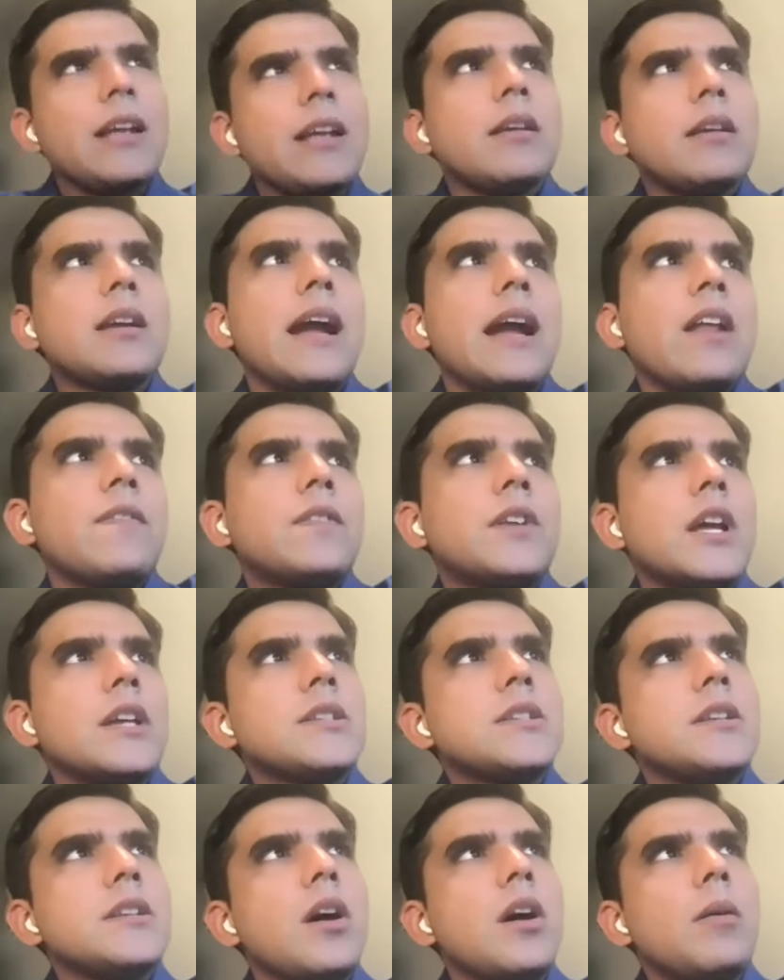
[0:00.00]
I think I kind of
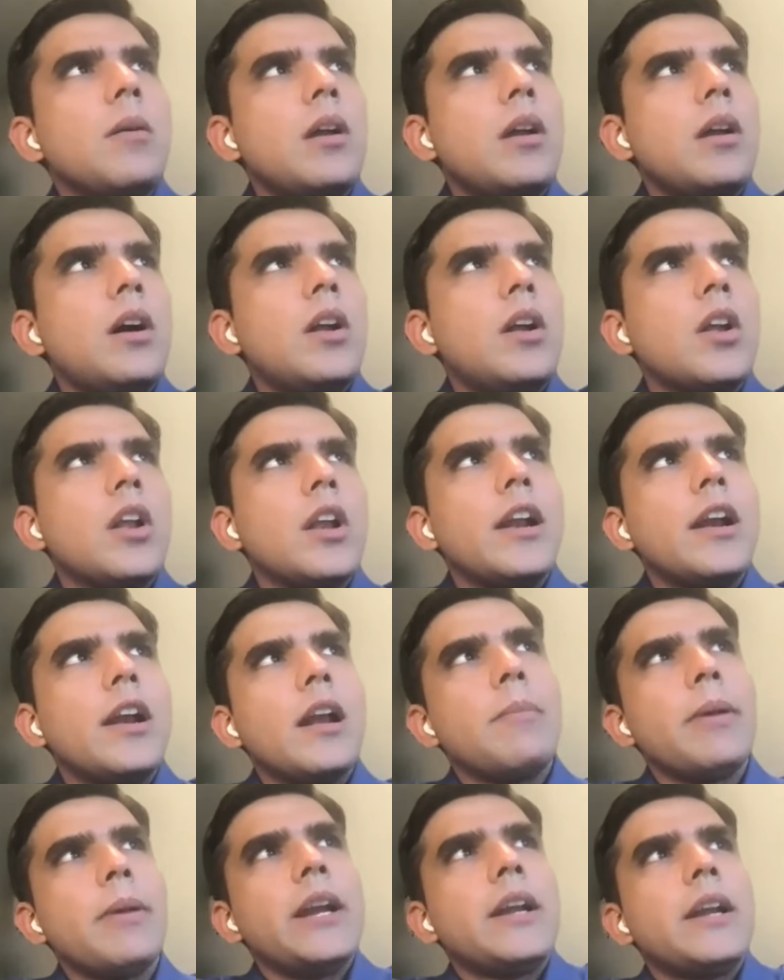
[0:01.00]
touched it on a
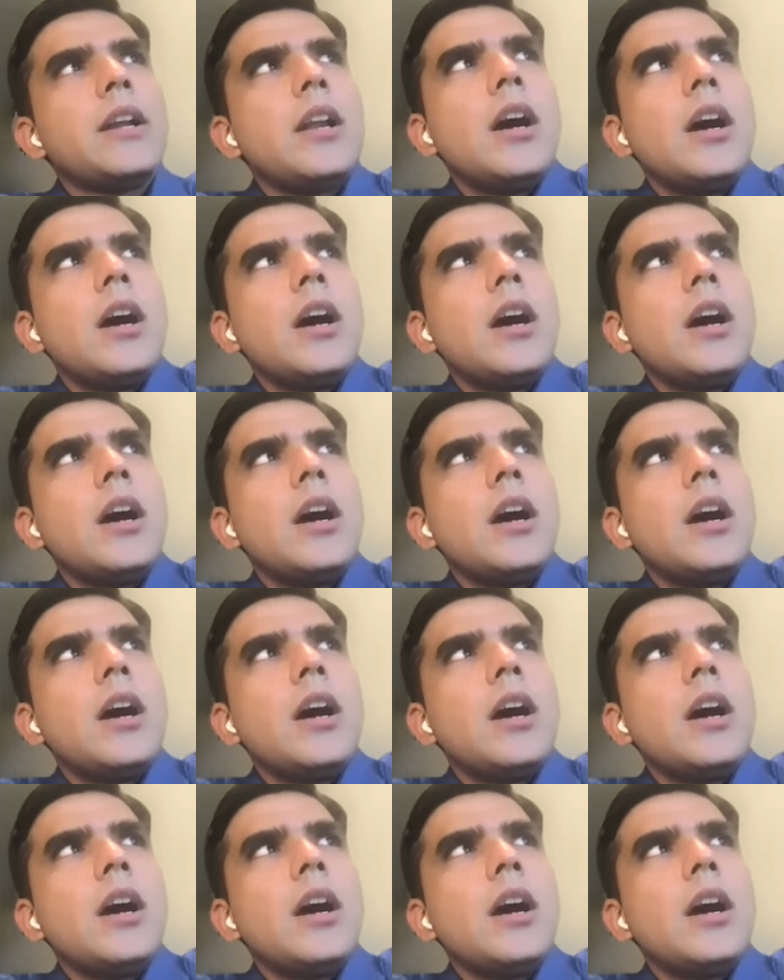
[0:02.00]
little bit,